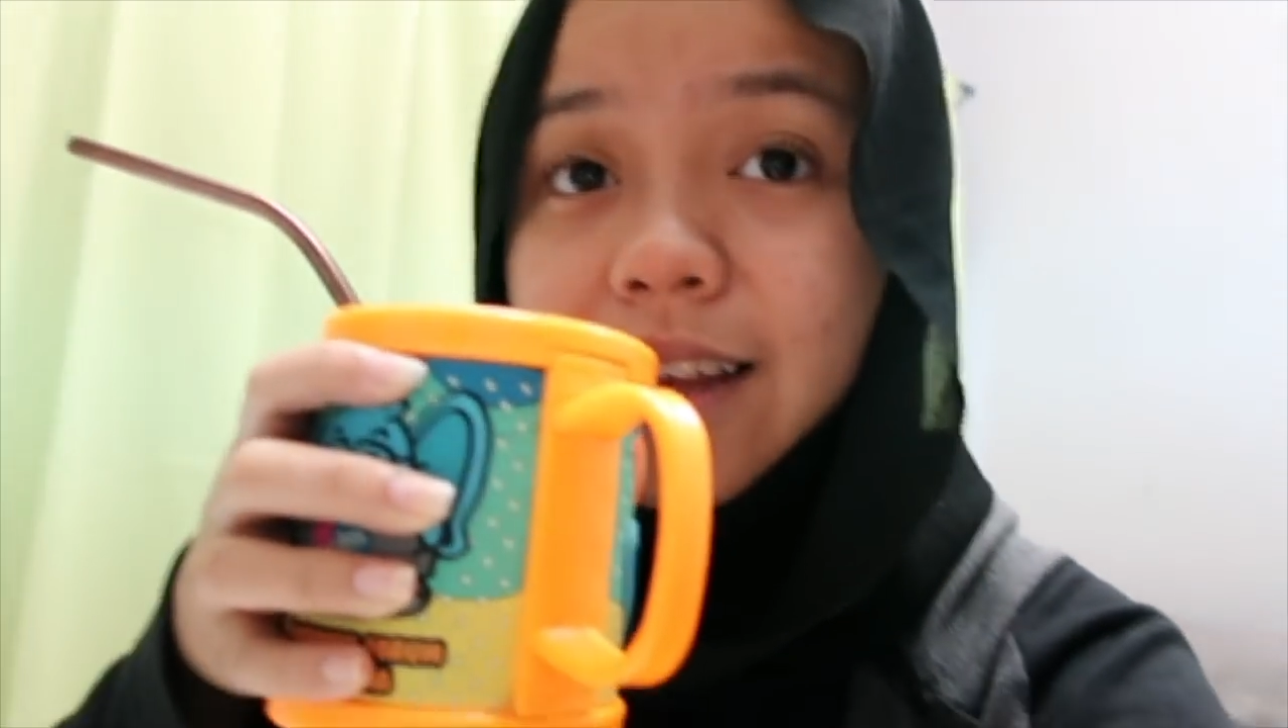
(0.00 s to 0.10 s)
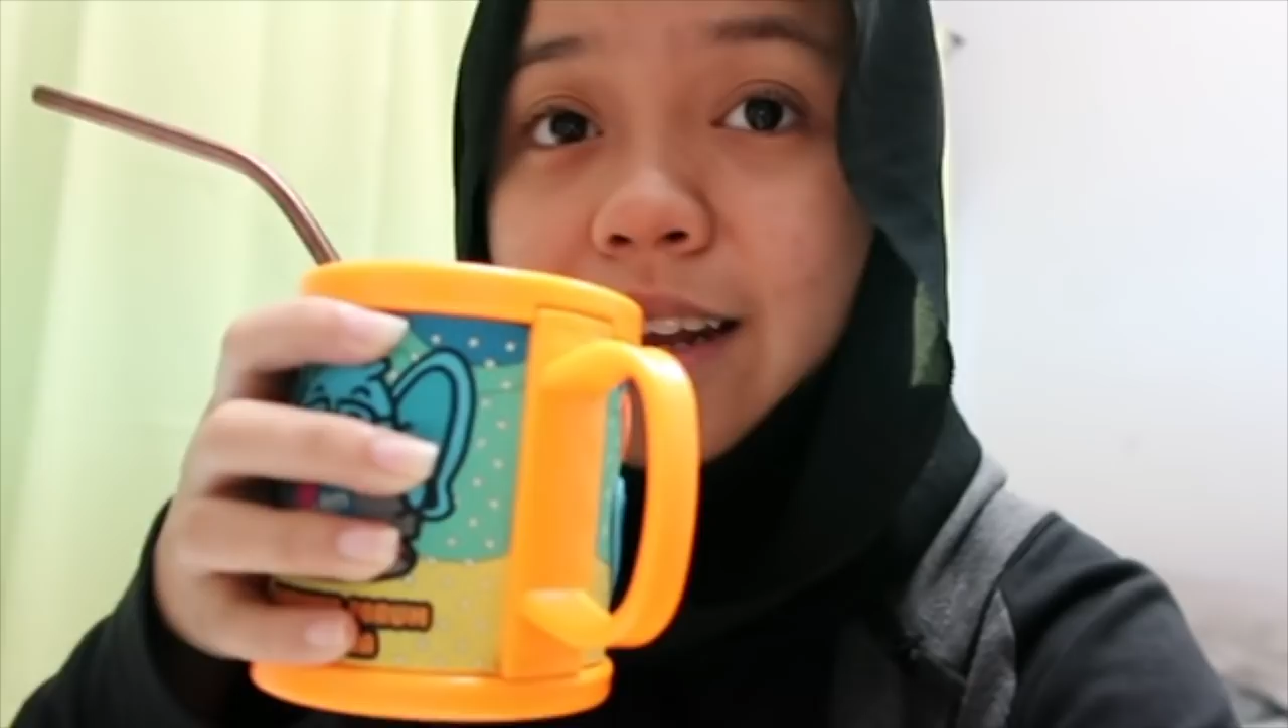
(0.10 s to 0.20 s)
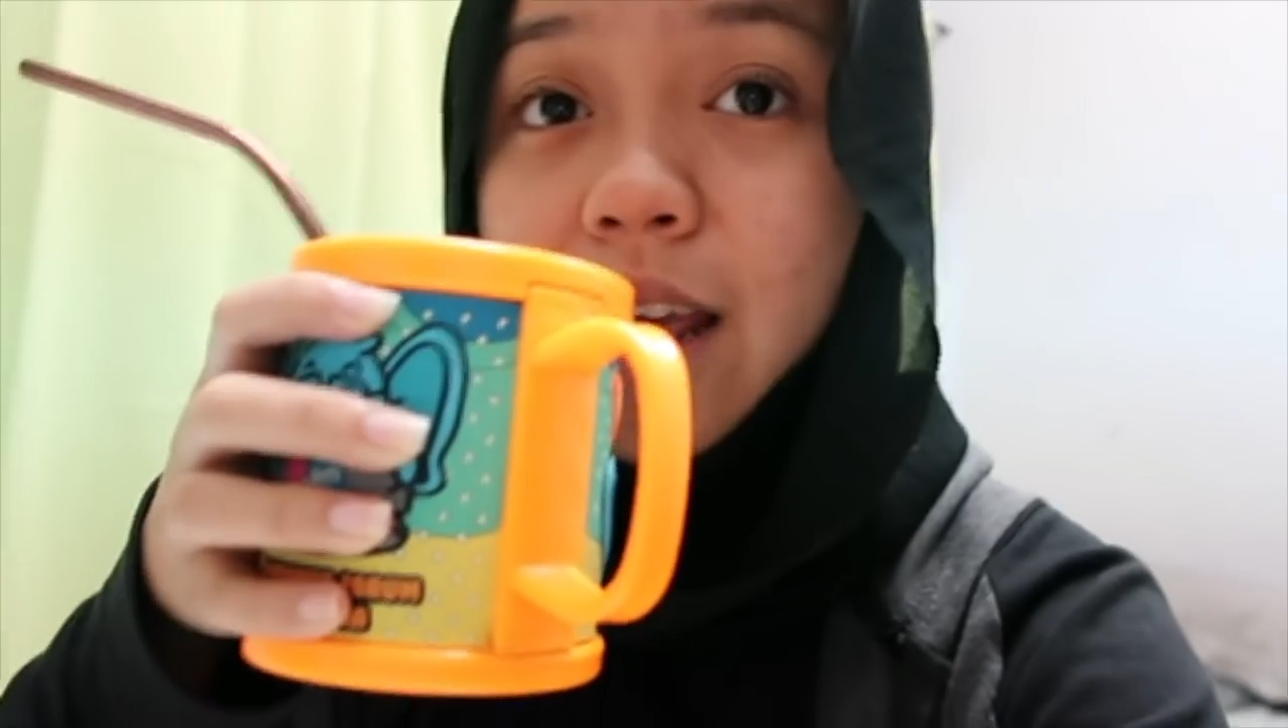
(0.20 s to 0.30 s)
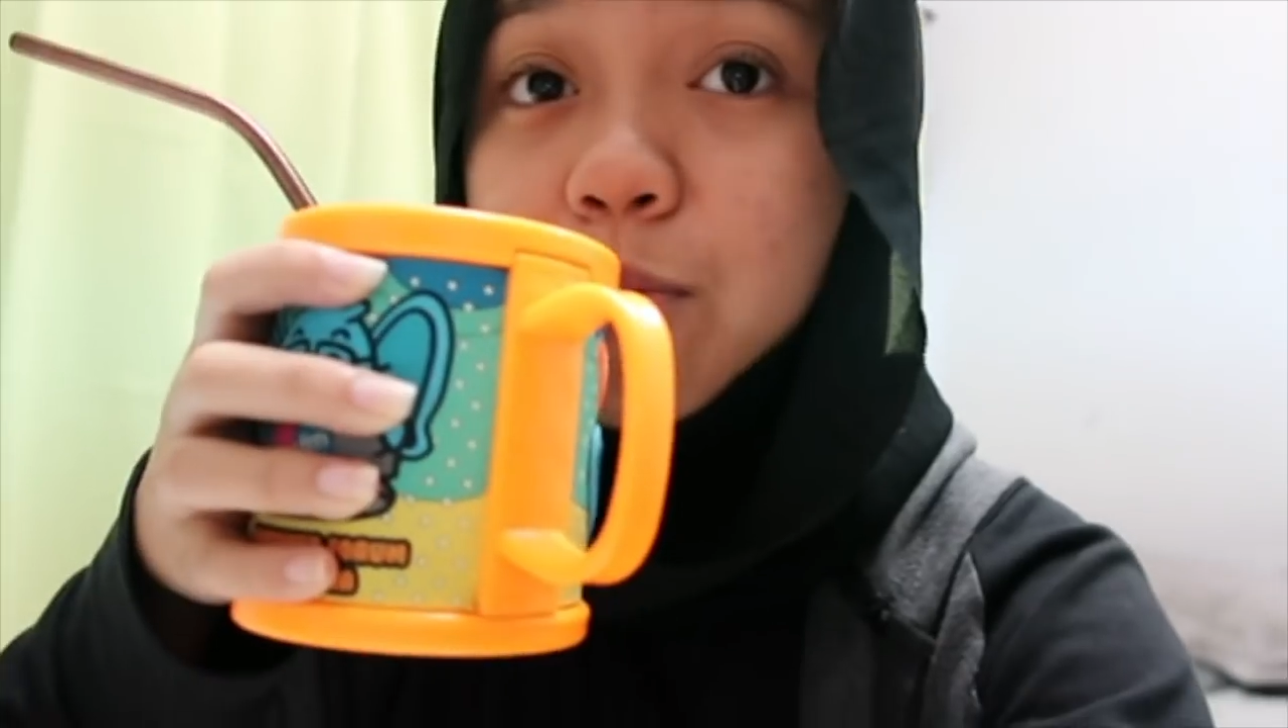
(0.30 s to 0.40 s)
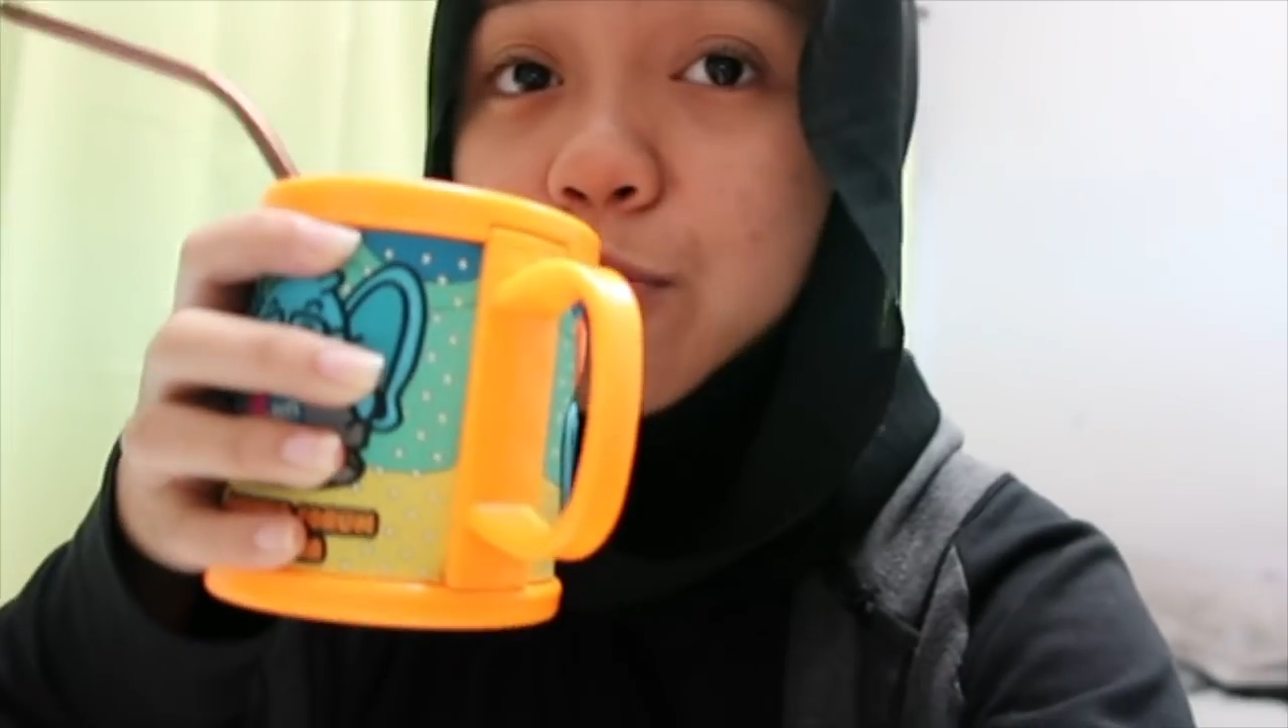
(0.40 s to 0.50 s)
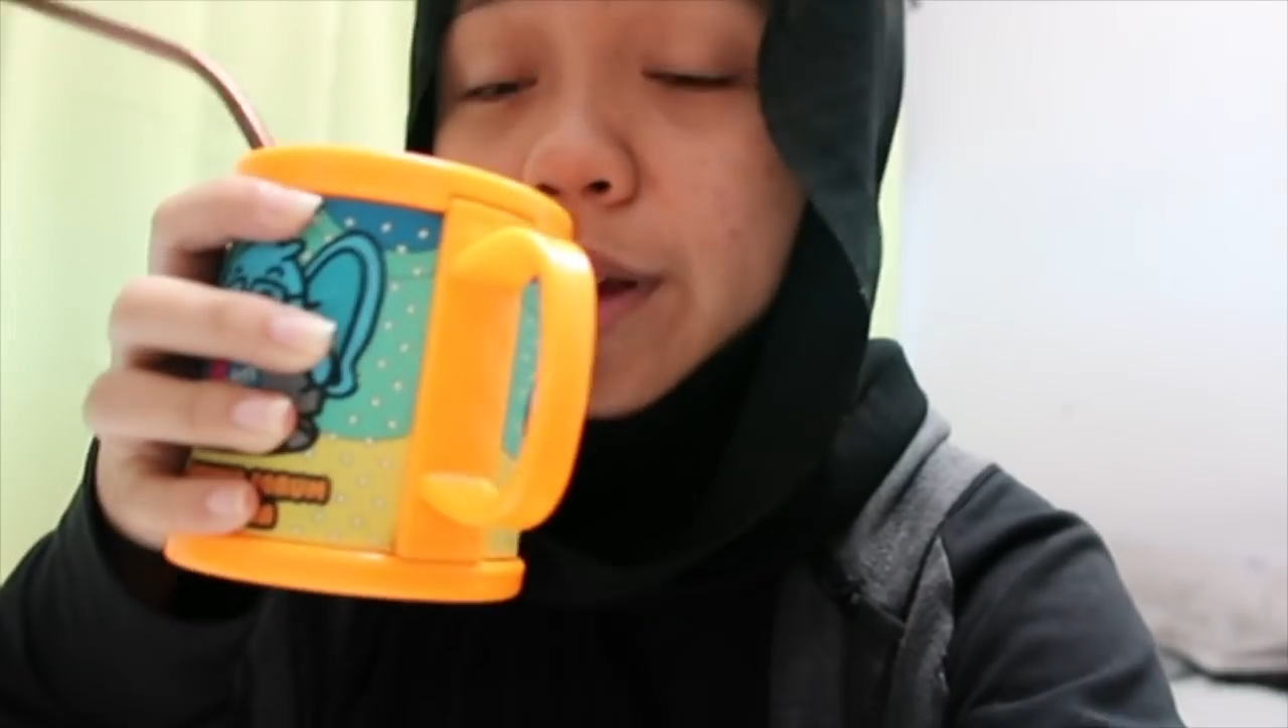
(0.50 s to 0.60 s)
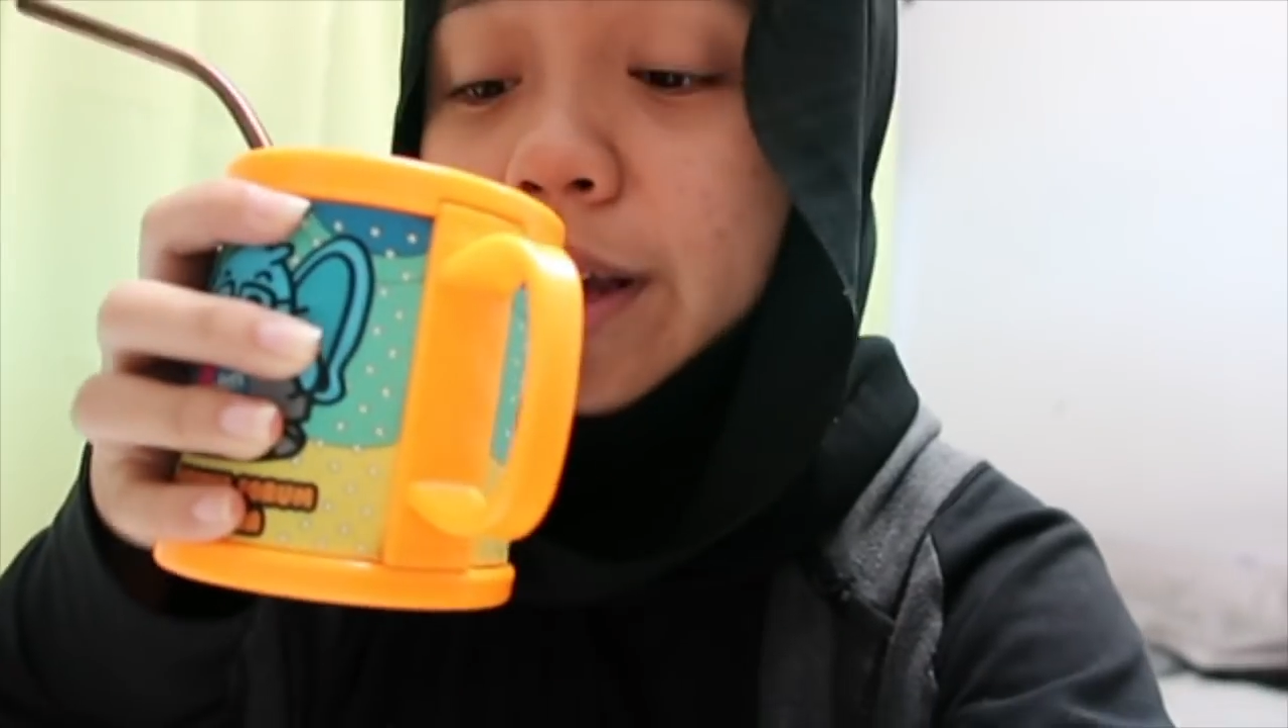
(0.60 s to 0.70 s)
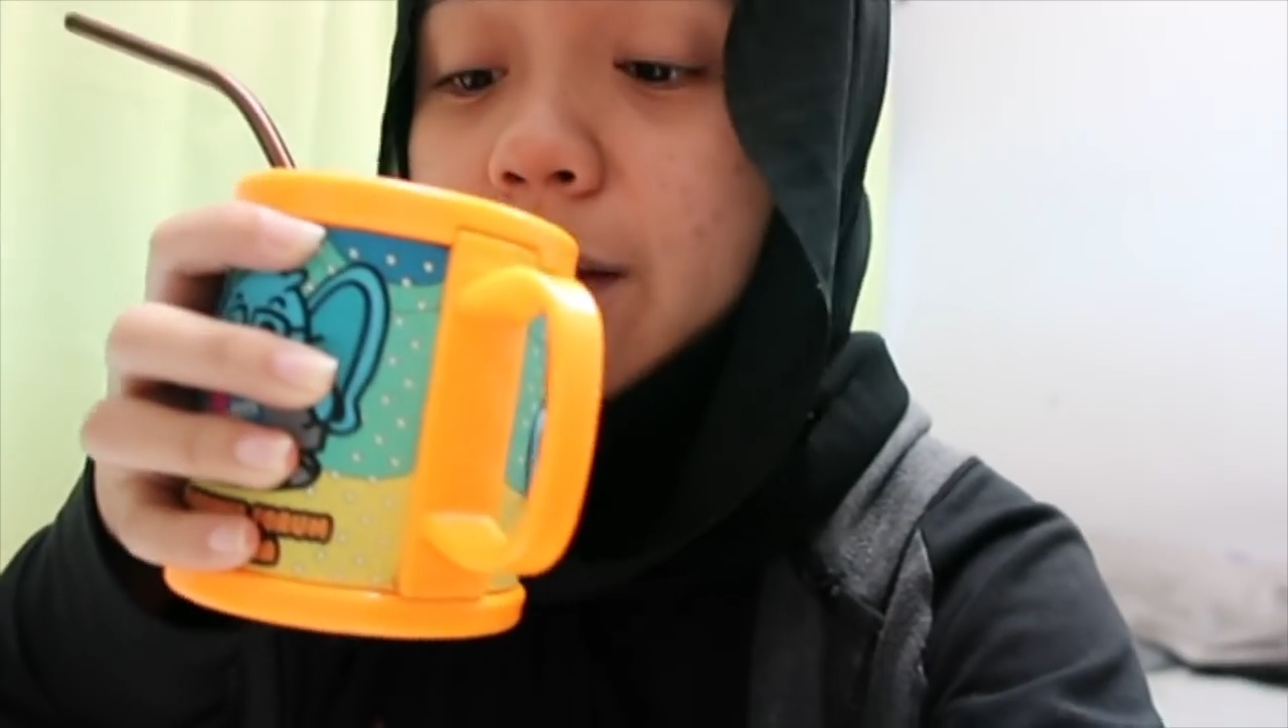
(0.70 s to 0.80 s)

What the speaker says: and I break